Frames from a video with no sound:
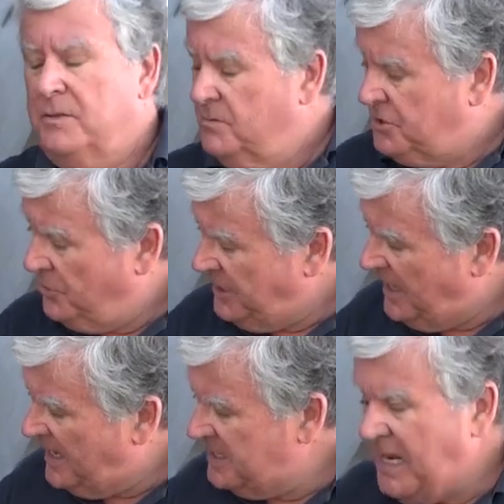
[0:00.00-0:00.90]
So
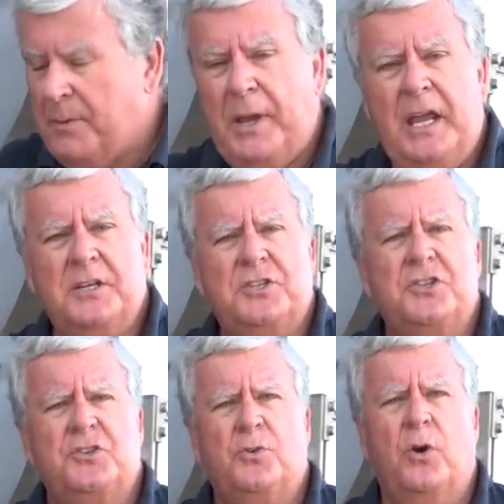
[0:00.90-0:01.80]
the NDMA is
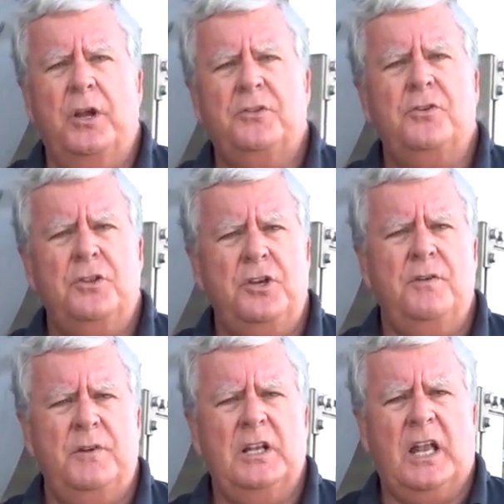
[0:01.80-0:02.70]
destroyed through the
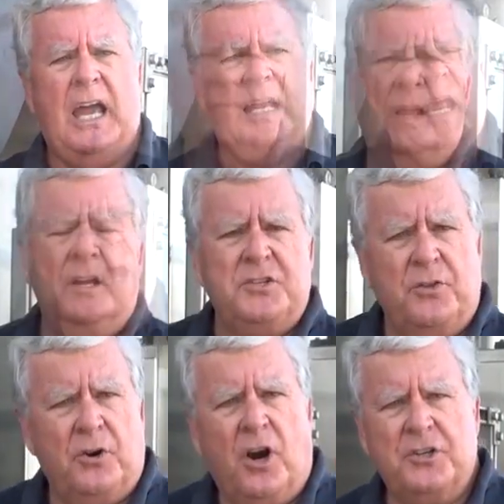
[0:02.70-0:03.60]
UV light. So
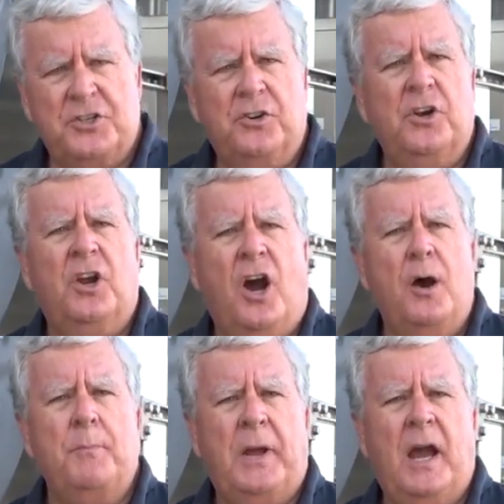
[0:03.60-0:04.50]
there are certain
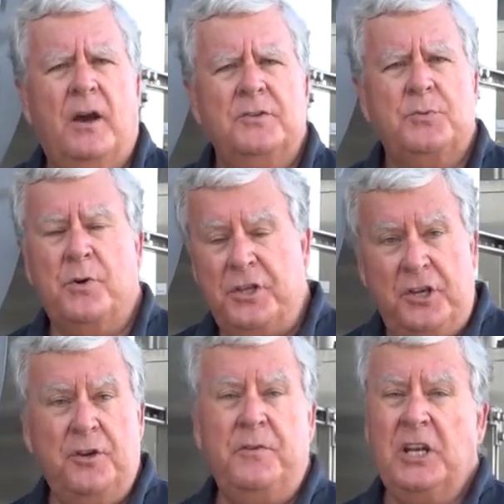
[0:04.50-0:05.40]
compounds where the
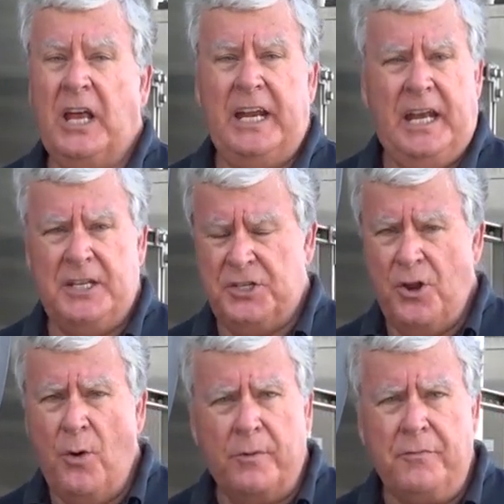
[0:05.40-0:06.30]
UV light has
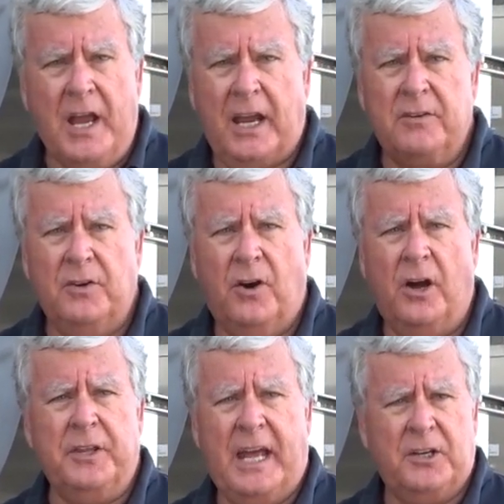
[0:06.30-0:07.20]
no effect
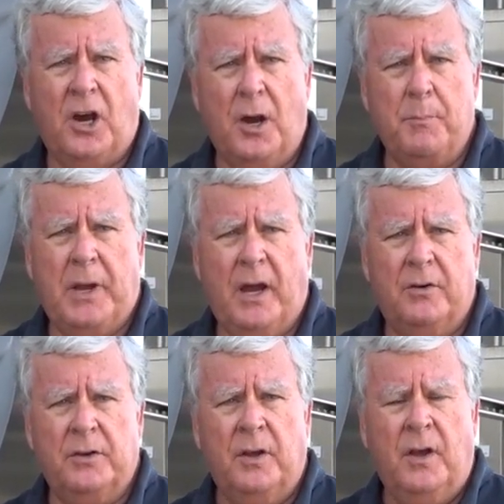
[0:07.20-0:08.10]
on that
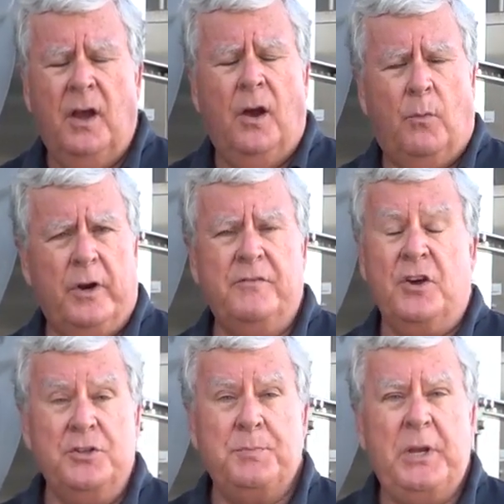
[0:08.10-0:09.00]
compound. One of
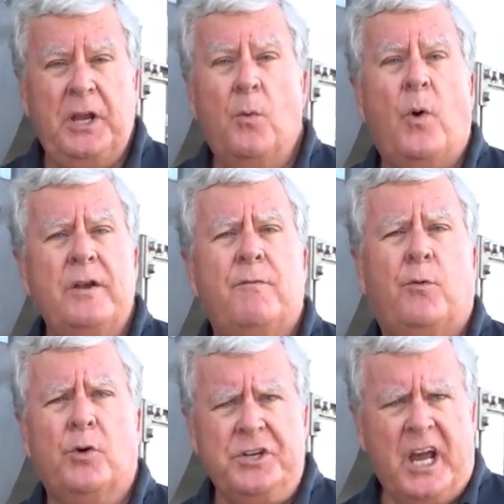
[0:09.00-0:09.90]
those being
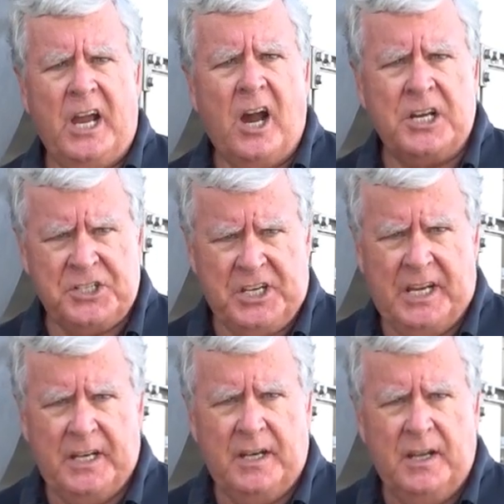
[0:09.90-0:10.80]
1,4-dioxane.